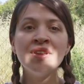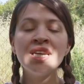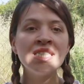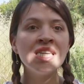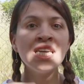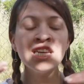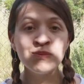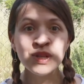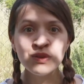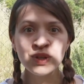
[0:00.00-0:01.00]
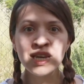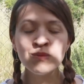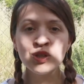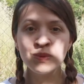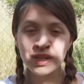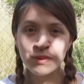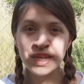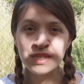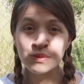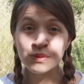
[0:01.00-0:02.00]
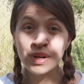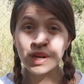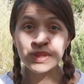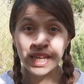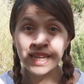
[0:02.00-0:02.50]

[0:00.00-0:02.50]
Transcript: many of them believed in the Lord Jesus